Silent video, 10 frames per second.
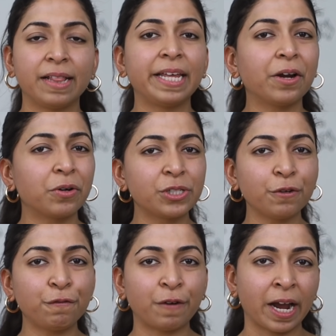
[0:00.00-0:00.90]
They are
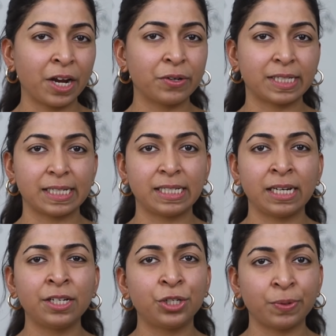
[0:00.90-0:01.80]
also fire
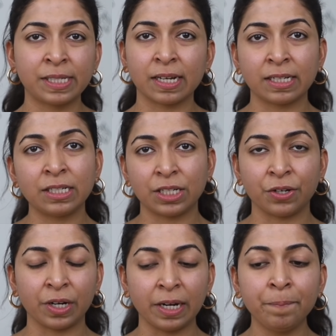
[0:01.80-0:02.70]
resistant to a certain
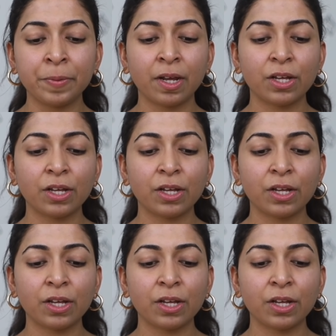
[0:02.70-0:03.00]
degree,